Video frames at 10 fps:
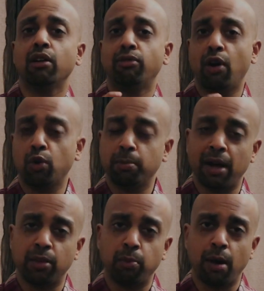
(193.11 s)
followed
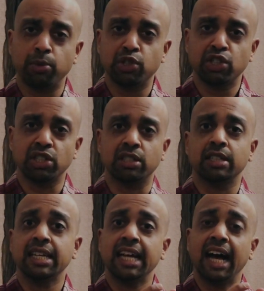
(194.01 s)
by the
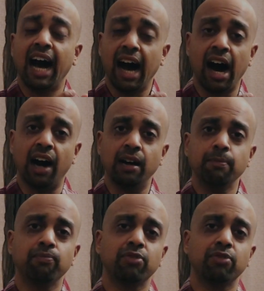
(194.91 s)
proposition à.